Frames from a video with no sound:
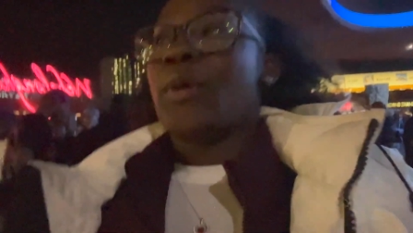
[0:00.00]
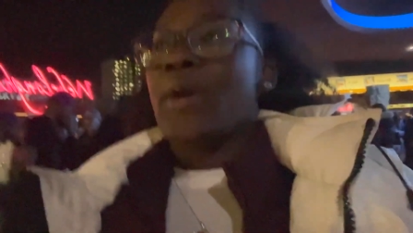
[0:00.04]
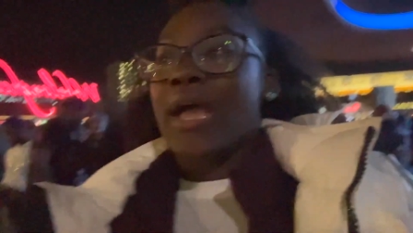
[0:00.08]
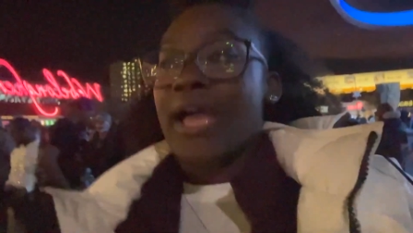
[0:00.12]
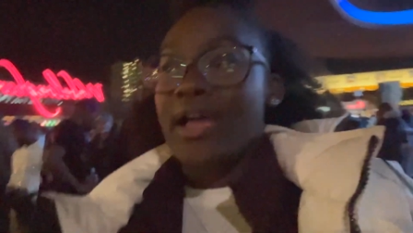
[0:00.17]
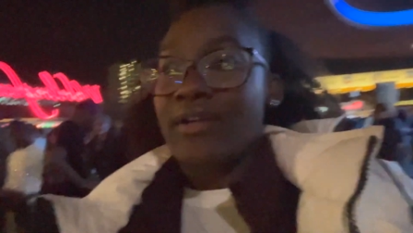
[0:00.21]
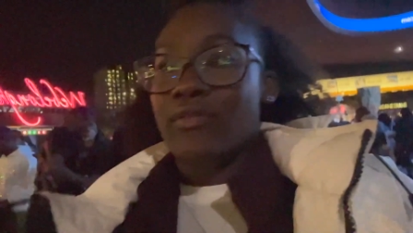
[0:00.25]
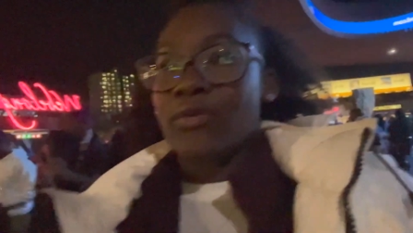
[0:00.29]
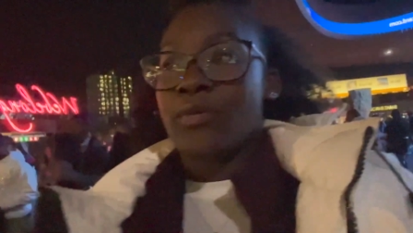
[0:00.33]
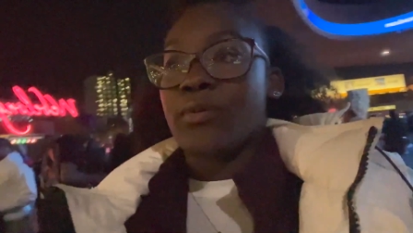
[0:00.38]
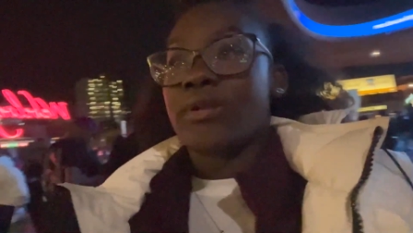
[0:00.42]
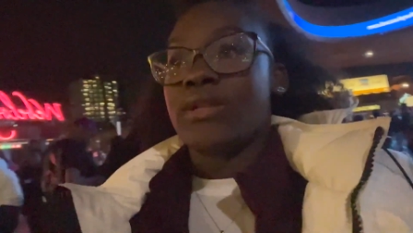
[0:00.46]

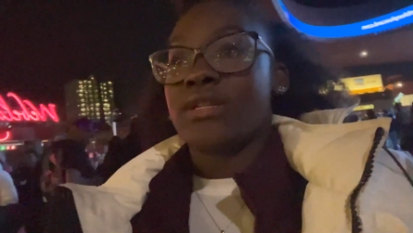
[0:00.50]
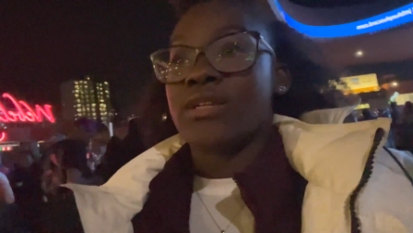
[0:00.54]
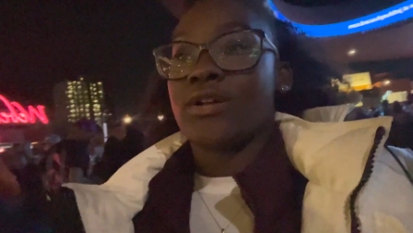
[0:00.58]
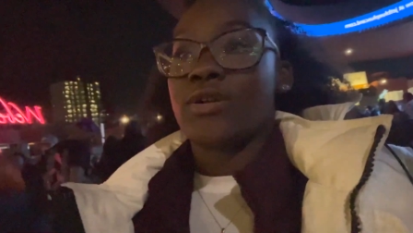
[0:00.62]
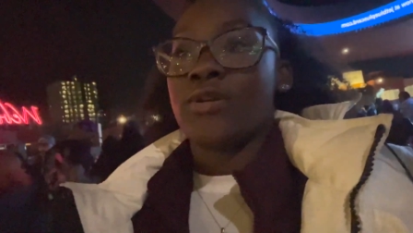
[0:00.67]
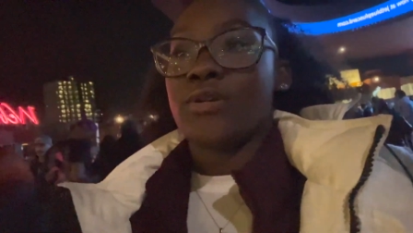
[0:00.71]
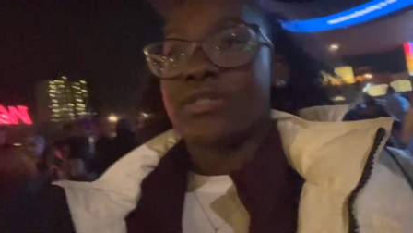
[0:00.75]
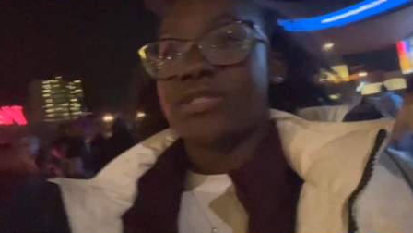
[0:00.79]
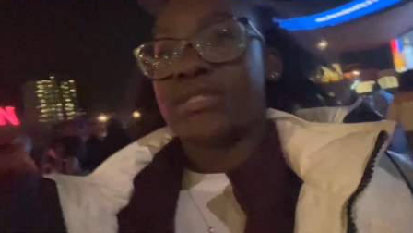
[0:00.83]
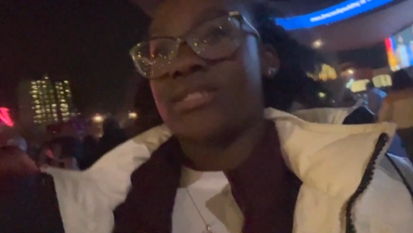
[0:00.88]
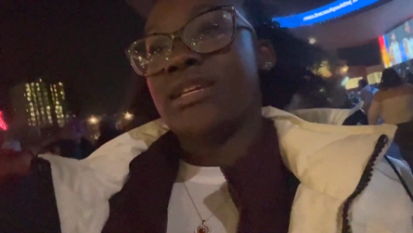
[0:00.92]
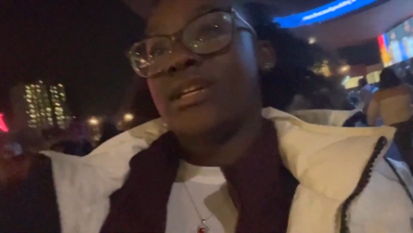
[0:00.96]
haven't went to go
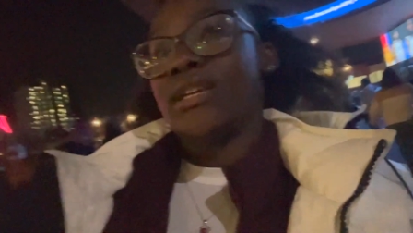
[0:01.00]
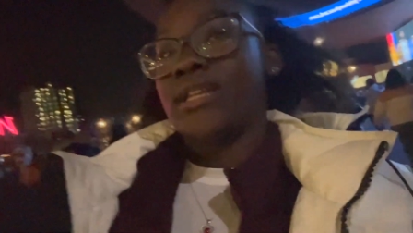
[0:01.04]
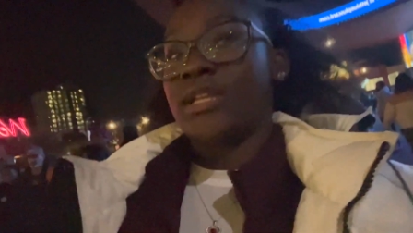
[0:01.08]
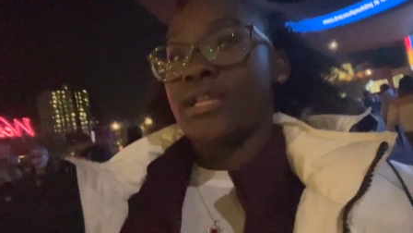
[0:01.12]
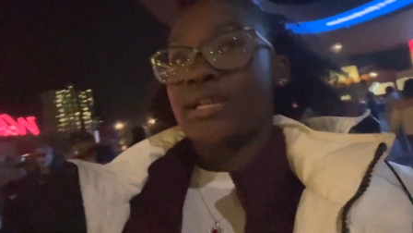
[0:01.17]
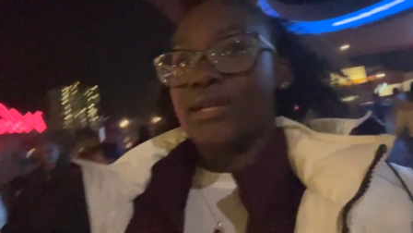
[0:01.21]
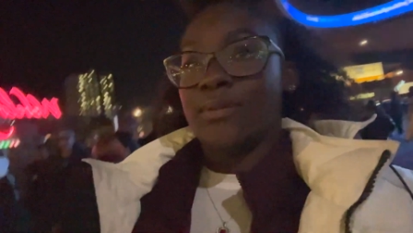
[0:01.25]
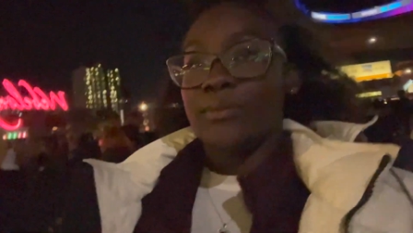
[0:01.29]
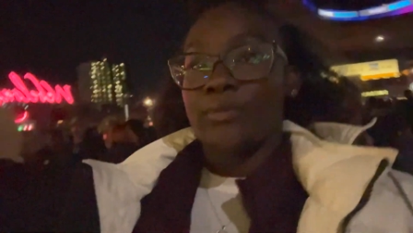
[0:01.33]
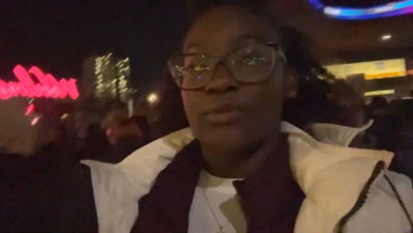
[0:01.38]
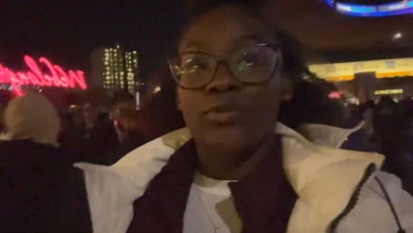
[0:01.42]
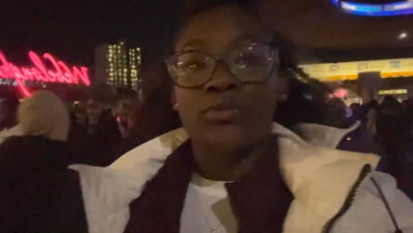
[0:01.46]
see
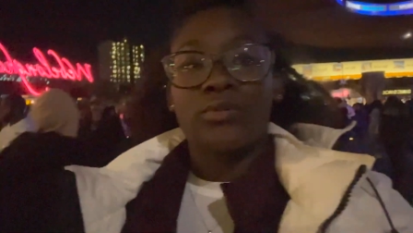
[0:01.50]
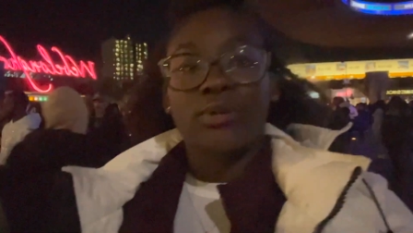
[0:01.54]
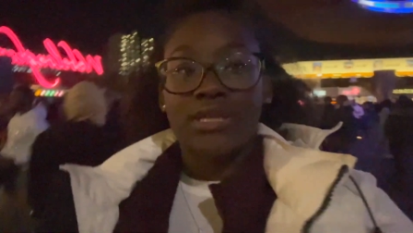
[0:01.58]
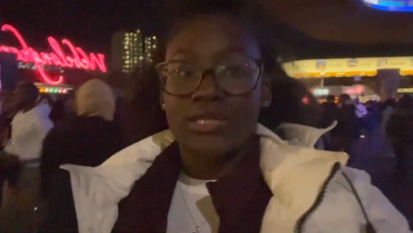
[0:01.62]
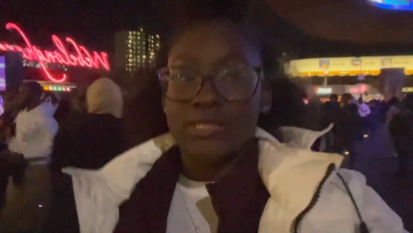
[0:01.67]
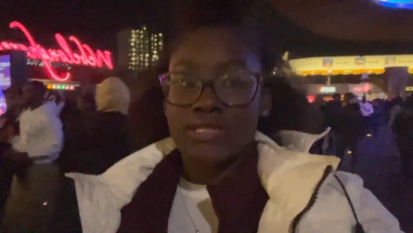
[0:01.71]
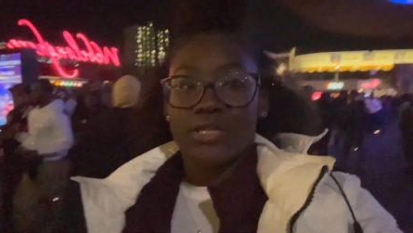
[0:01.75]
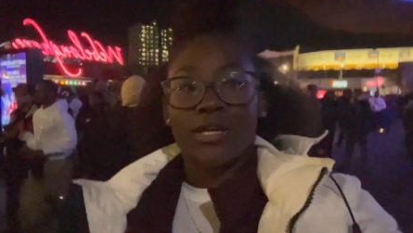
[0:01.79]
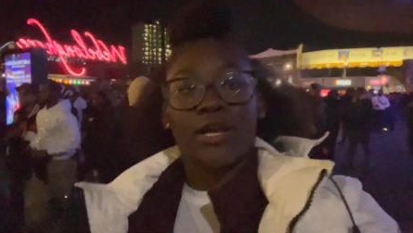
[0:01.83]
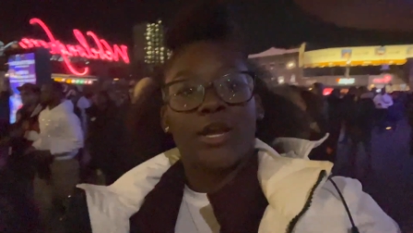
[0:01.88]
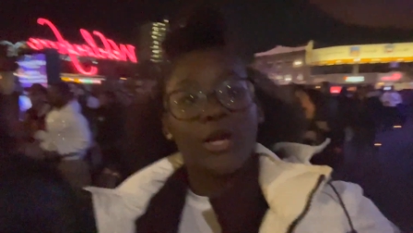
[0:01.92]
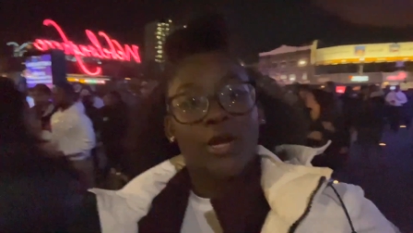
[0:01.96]
him, you need
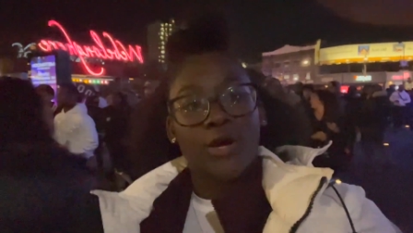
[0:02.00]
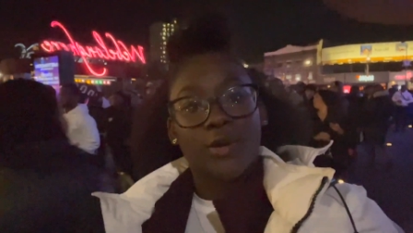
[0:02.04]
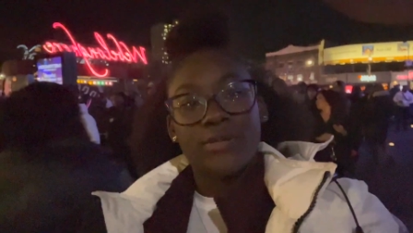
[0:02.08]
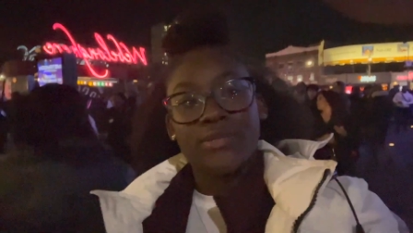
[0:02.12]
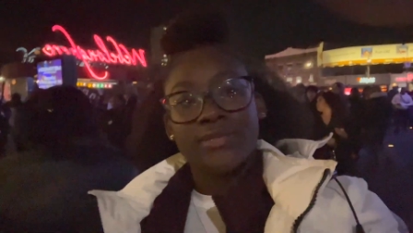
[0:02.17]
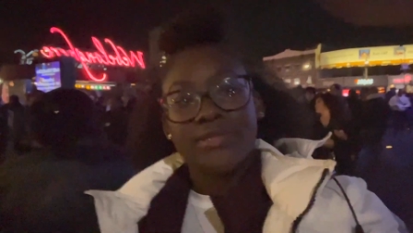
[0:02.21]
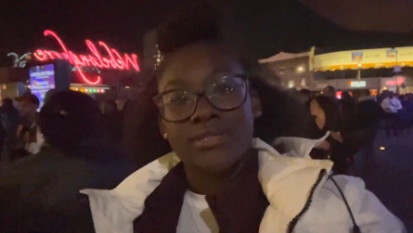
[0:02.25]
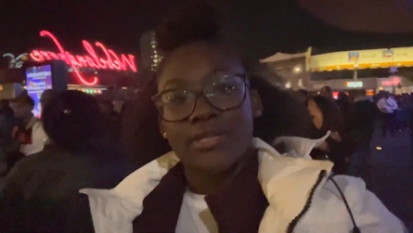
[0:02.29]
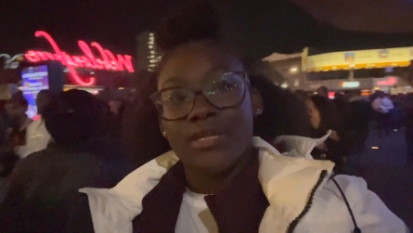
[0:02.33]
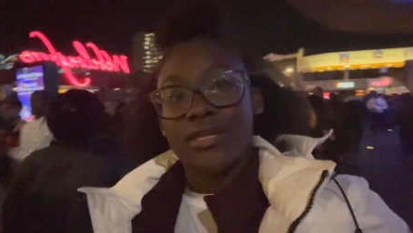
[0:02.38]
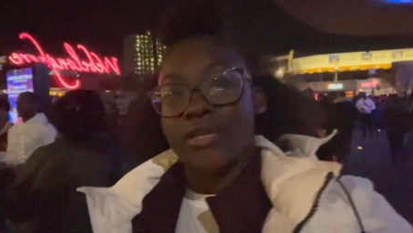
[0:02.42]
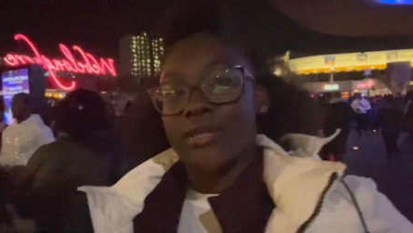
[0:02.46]
to go
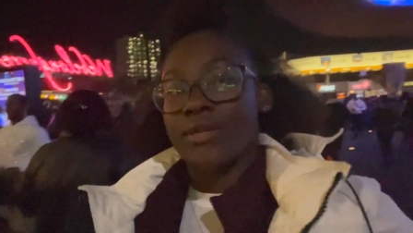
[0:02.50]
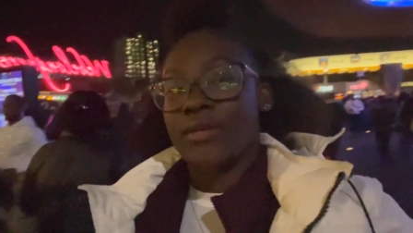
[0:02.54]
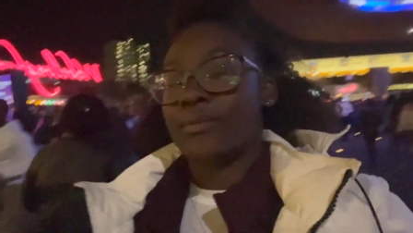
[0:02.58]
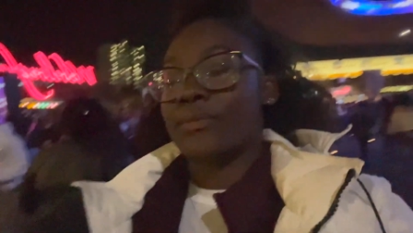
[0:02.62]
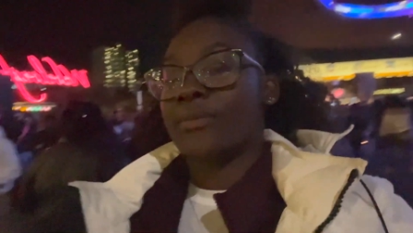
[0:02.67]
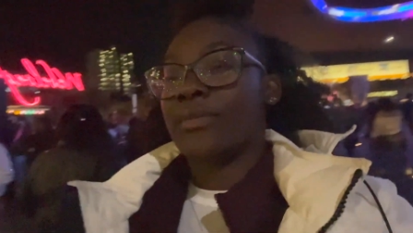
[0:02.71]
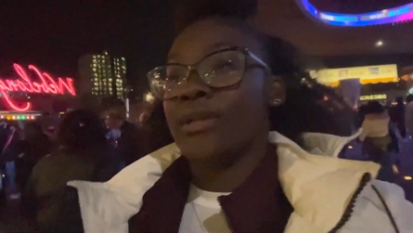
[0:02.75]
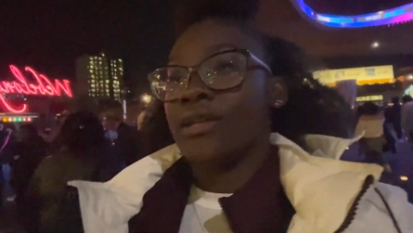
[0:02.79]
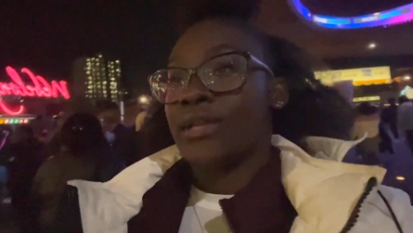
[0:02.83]
see him.